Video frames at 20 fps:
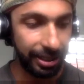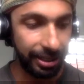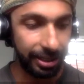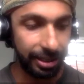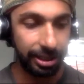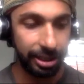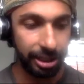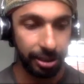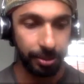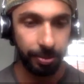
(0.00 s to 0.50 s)
the
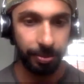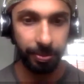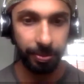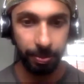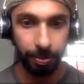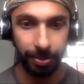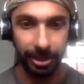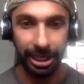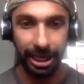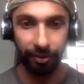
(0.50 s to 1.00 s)
term
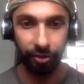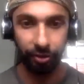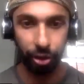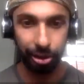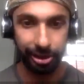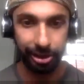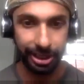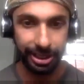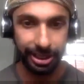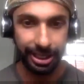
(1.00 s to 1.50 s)

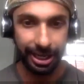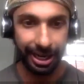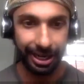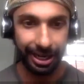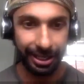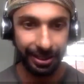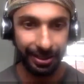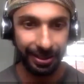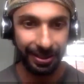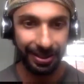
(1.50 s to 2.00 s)
behavioral
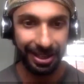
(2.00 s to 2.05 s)
design